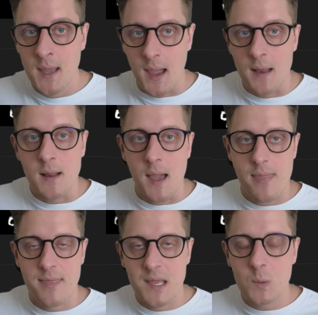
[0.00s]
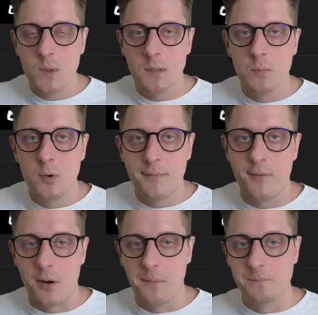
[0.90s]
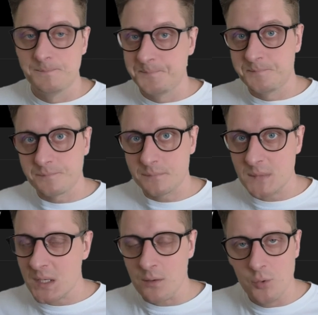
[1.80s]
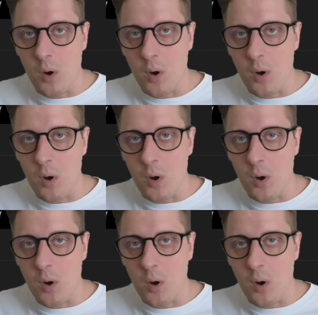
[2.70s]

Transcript: and I think we'll move to